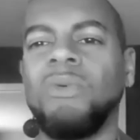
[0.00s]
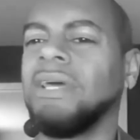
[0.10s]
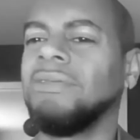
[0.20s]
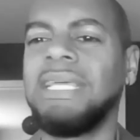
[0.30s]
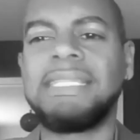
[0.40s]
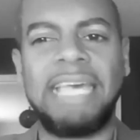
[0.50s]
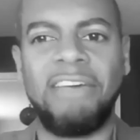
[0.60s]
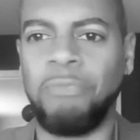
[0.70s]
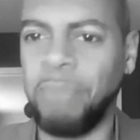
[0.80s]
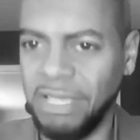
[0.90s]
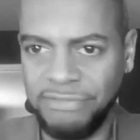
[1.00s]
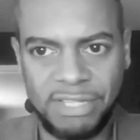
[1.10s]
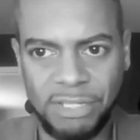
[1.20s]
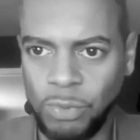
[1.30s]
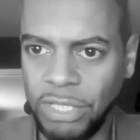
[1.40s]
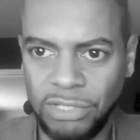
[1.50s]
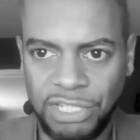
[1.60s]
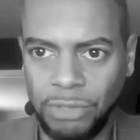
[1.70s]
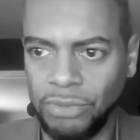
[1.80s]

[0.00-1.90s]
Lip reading: We don't need to have beefs because we're not